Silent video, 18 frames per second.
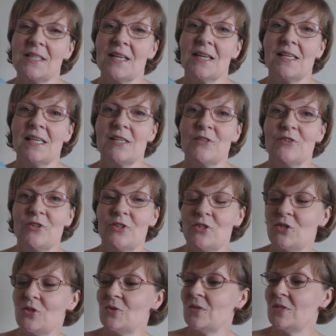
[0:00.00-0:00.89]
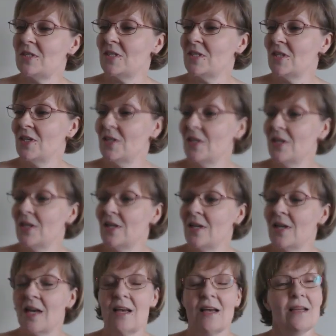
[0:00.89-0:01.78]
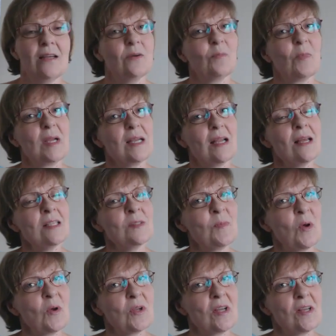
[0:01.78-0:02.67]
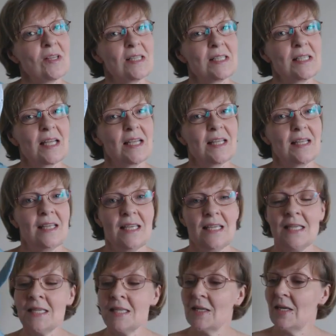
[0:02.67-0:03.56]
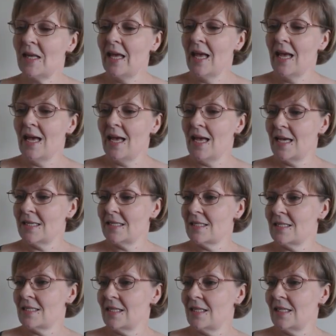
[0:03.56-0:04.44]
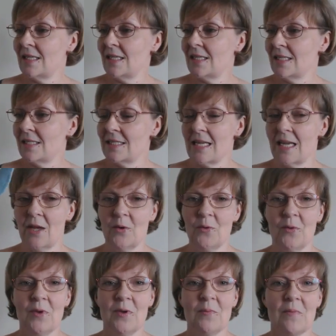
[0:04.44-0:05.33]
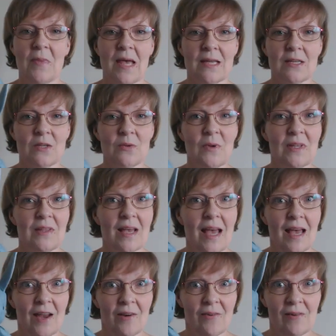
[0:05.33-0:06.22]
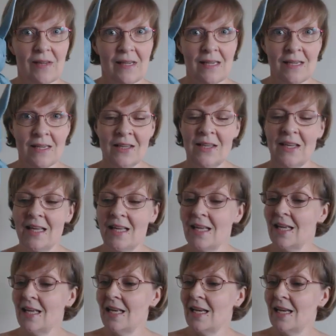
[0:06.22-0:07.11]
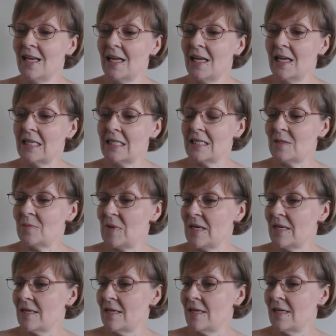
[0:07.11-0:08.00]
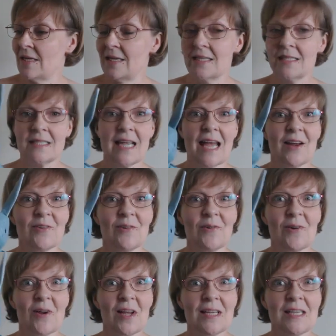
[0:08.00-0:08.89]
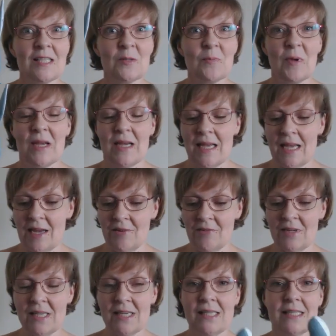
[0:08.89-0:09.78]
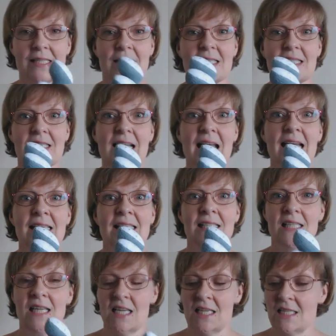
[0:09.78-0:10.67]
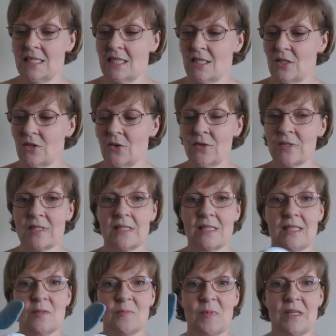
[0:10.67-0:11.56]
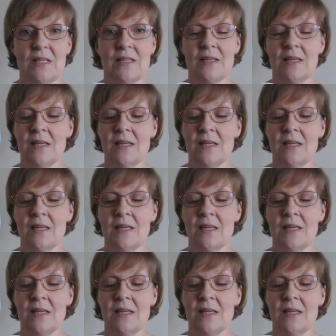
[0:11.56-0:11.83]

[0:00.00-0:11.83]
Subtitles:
that I introduced in my last podcast, I think, and he has now met with Harry and been terrorised by Harry. He's had his legs tied in knots, he's